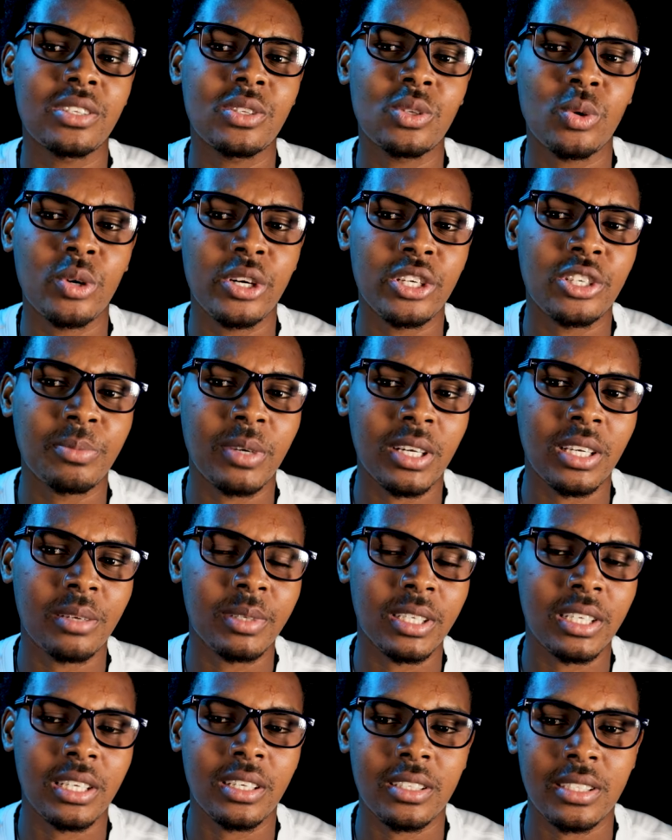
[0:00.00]
storage model
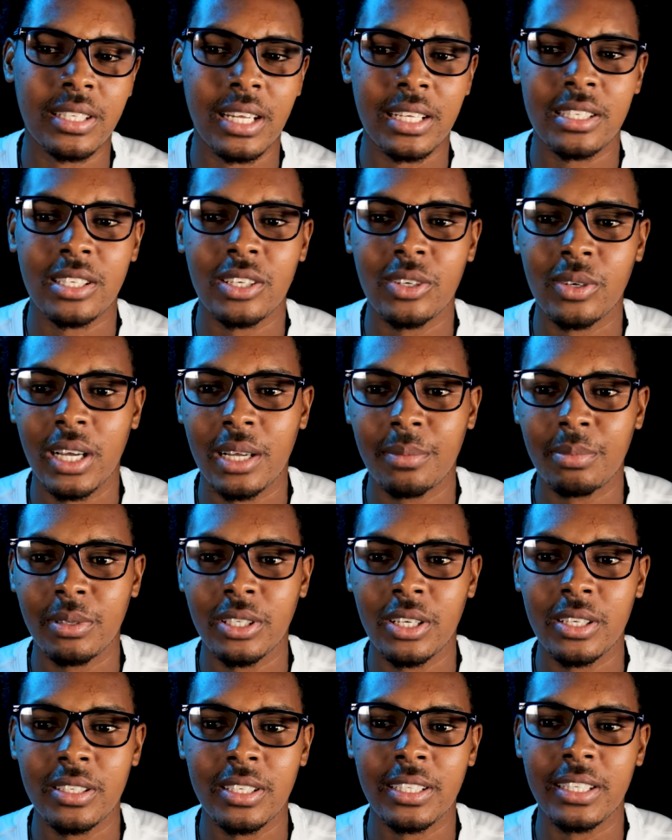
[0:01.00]
because that's how
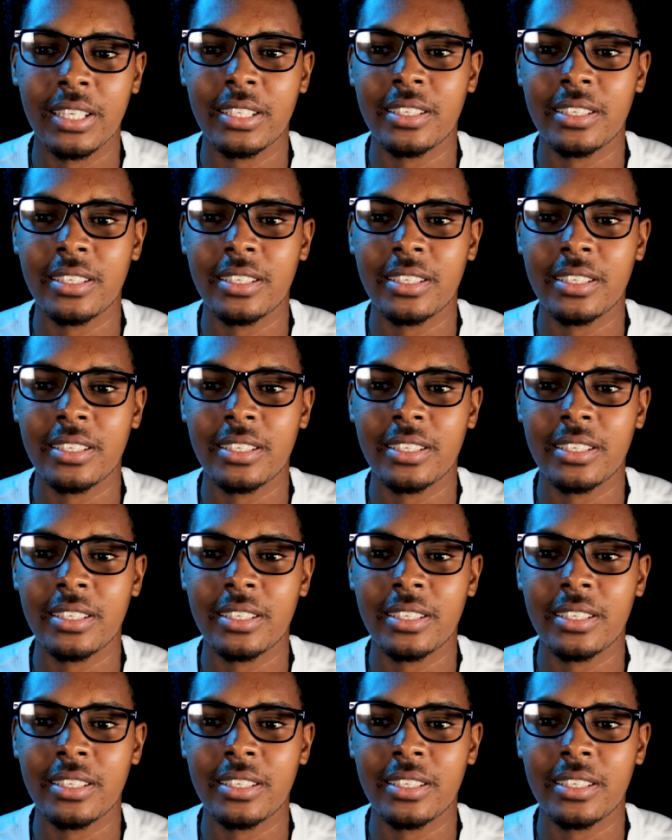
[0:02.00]
Apple does it.